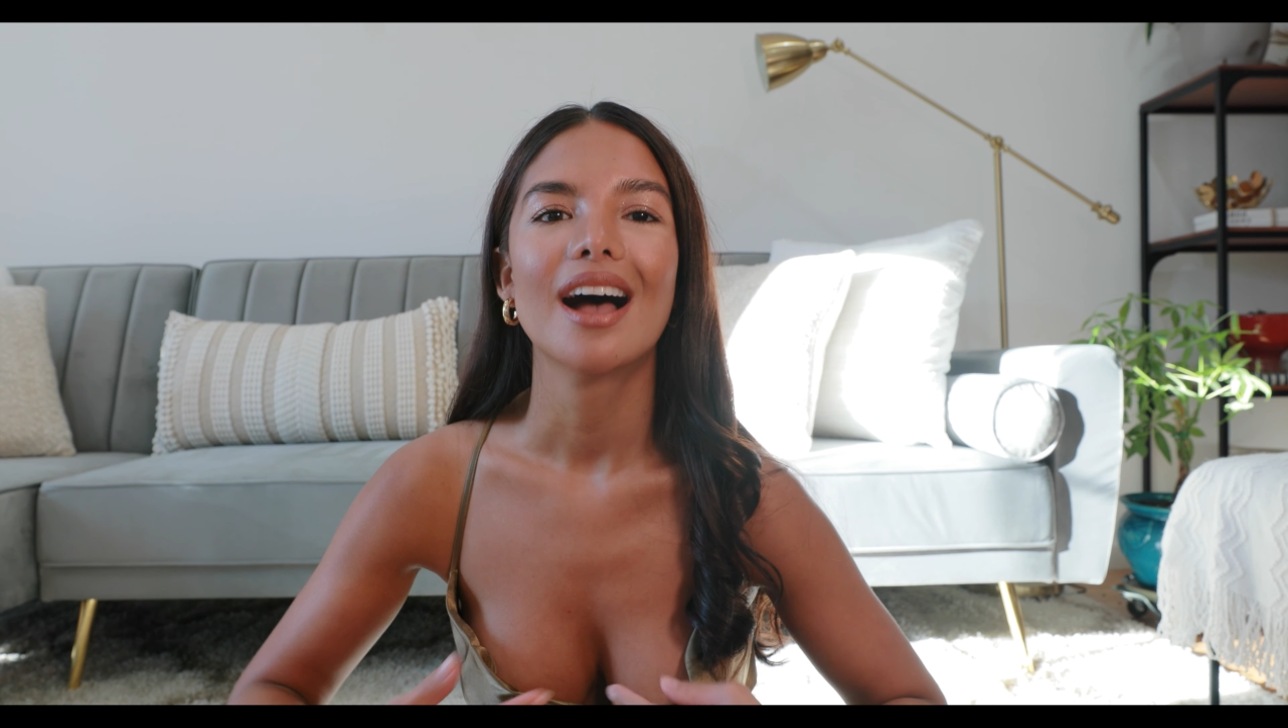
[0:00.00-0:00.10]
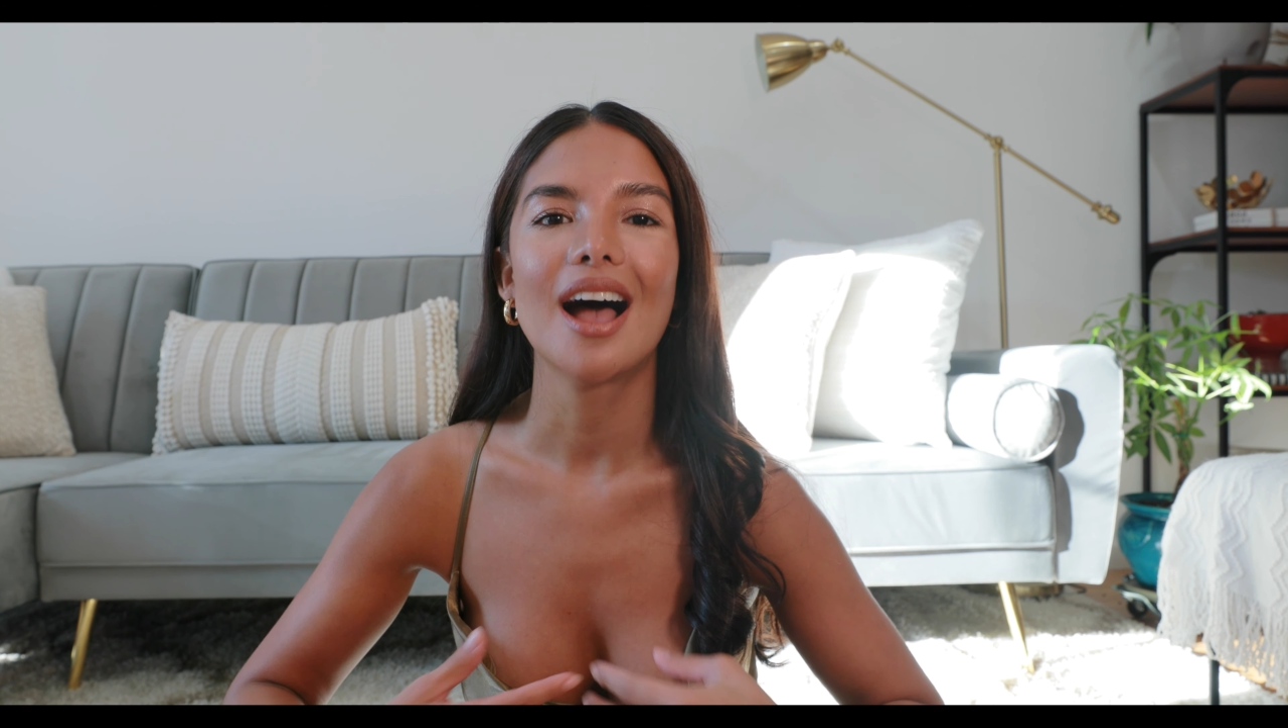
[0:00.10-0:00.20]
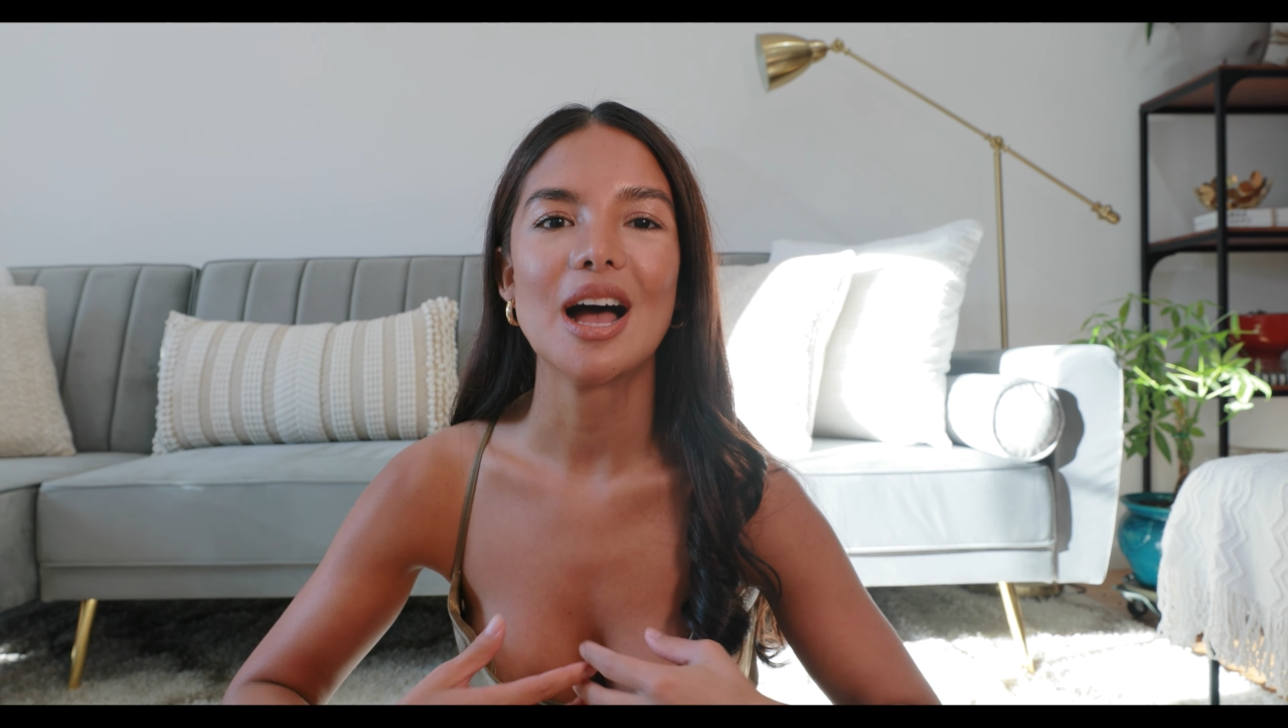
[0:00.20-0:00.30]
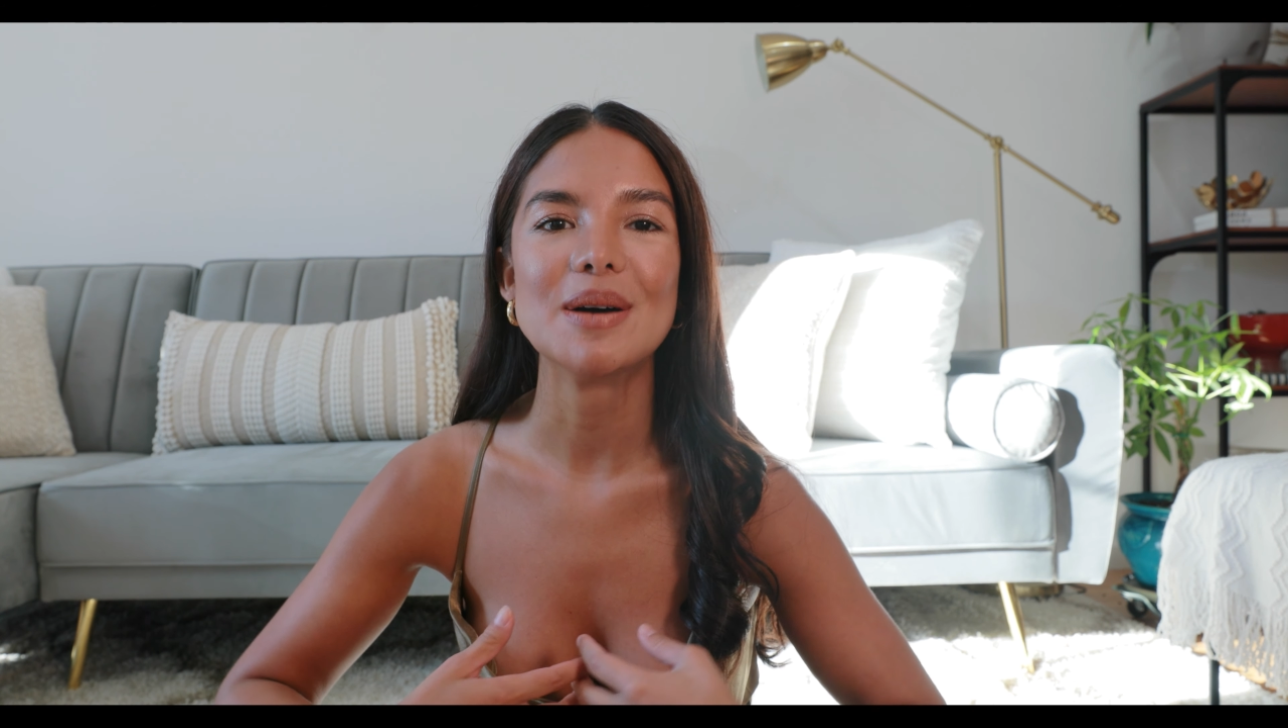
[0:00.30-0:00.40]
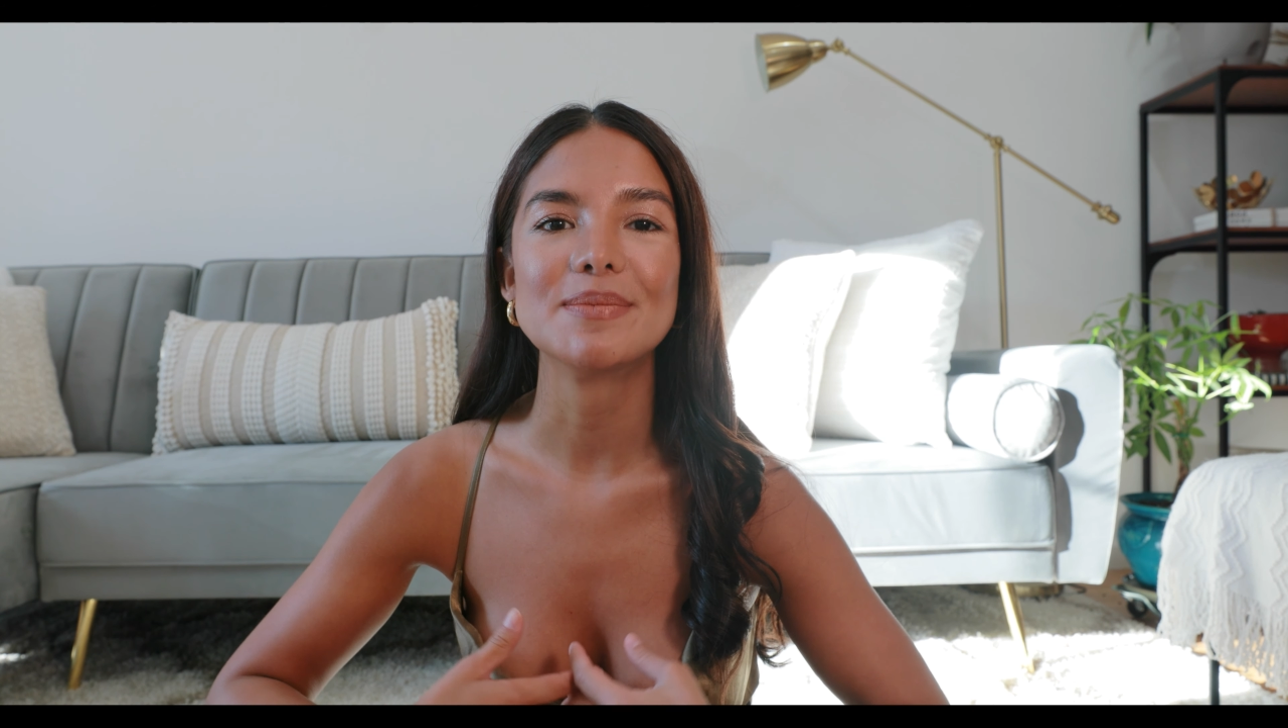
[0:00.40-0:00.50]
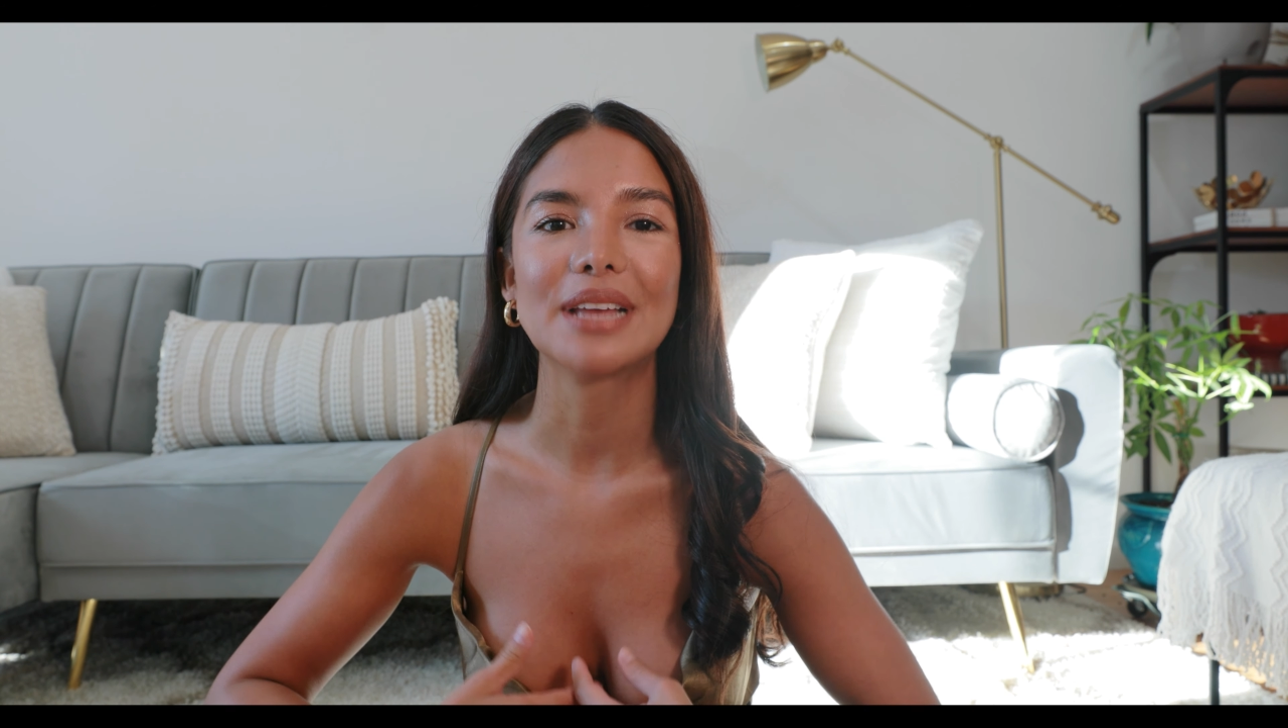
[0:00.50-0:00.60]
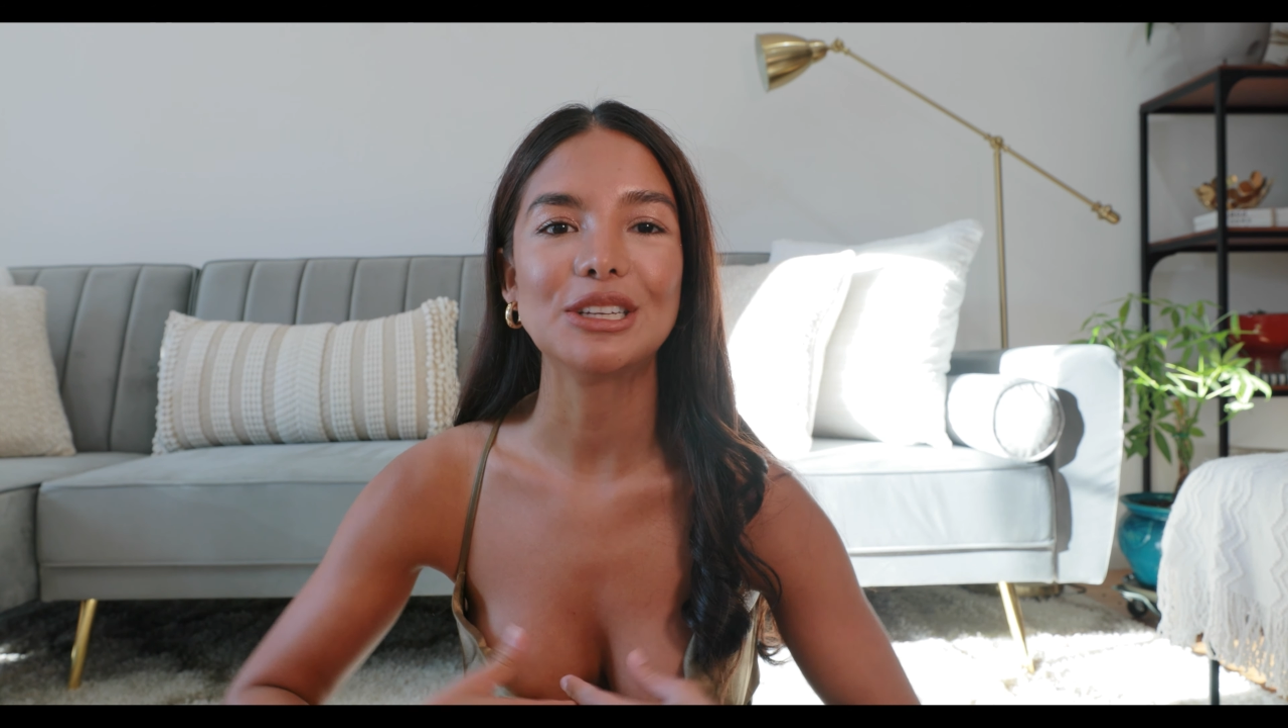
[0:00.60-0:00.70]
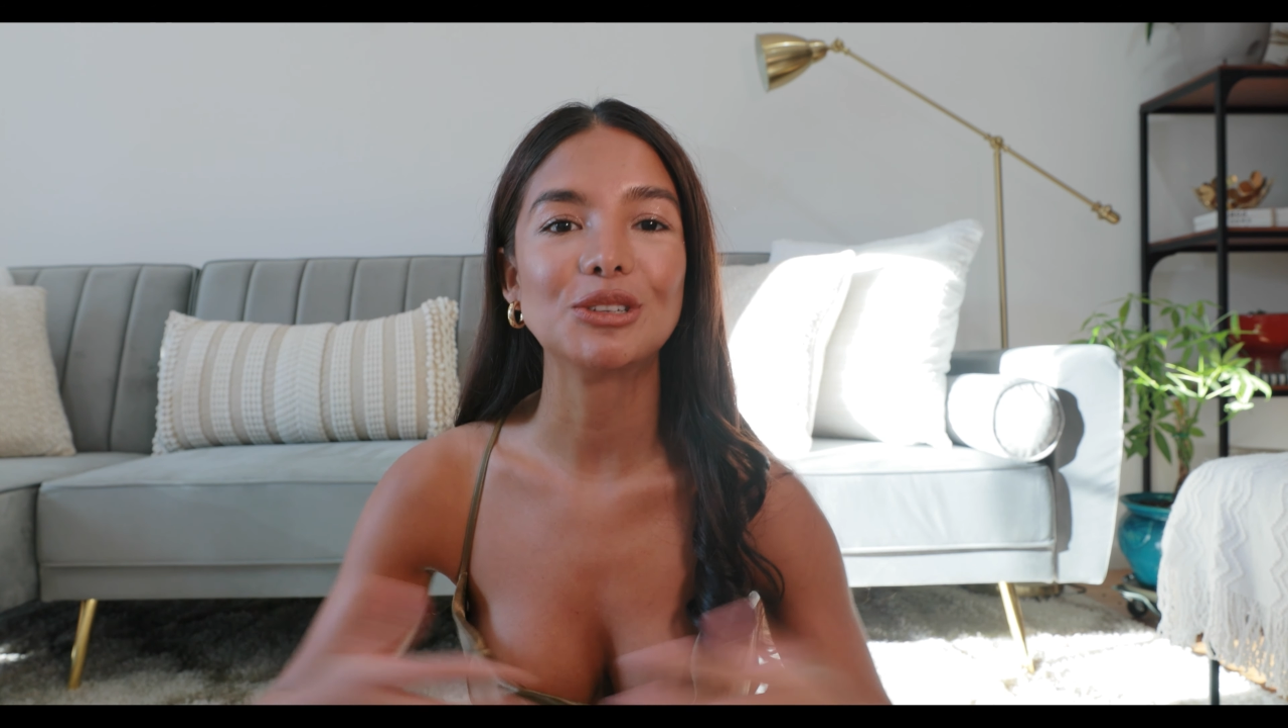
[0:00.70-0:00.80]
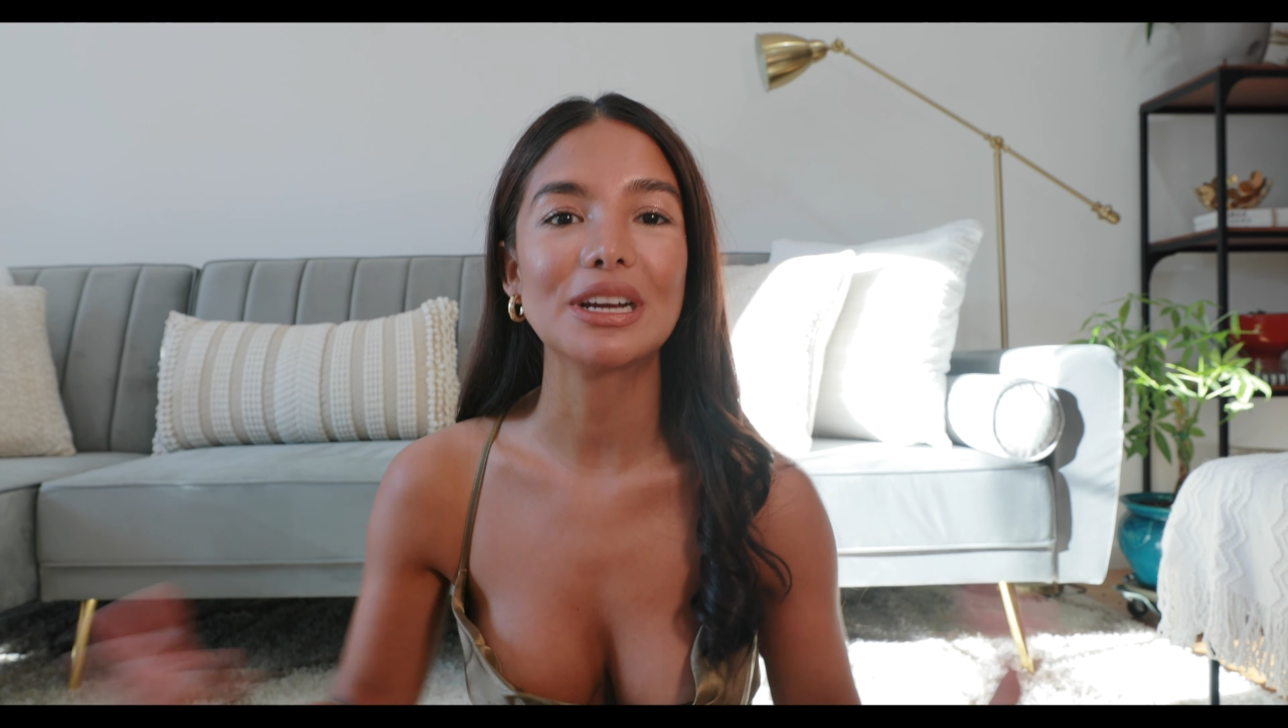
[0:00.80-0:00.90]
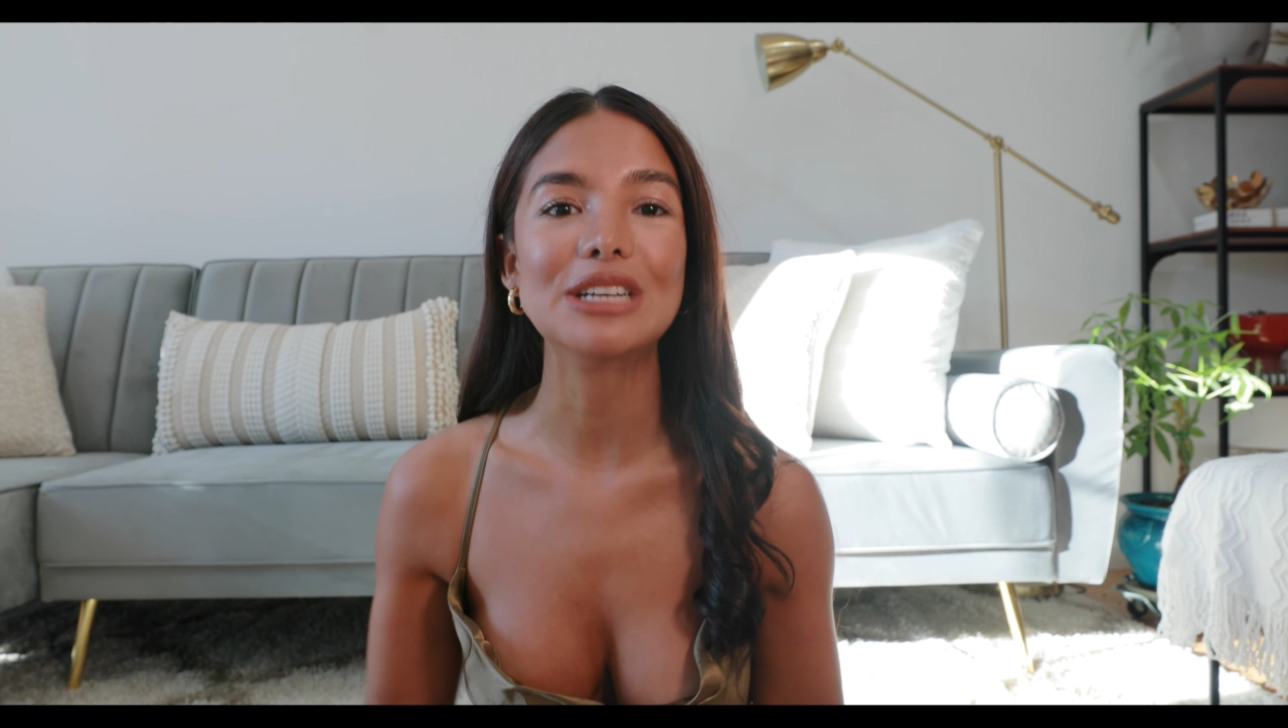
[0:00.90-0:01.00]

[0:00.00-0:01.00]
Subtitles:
that you're